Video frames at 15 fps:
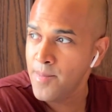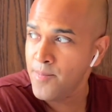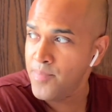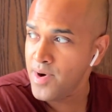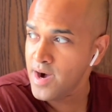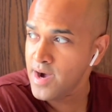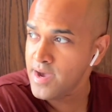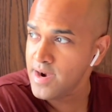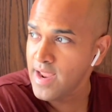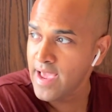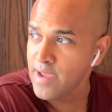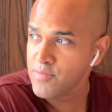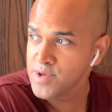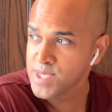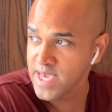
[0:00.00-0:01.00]
but
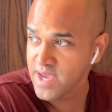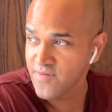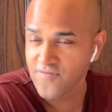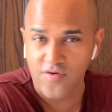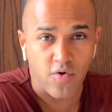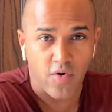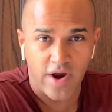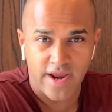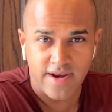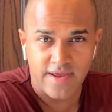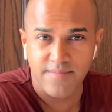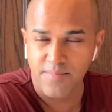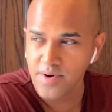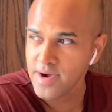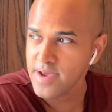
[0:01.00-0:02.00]
and we take it for granted.
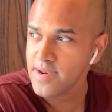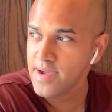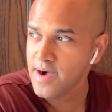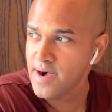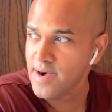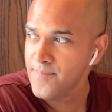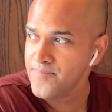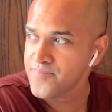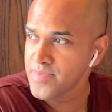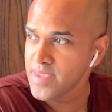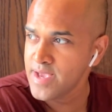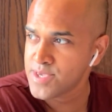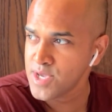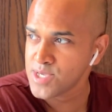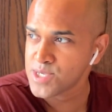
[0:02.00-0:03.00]
But um,
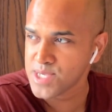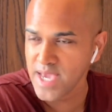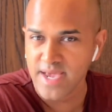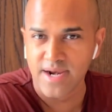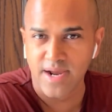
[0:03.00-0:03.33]
it does stand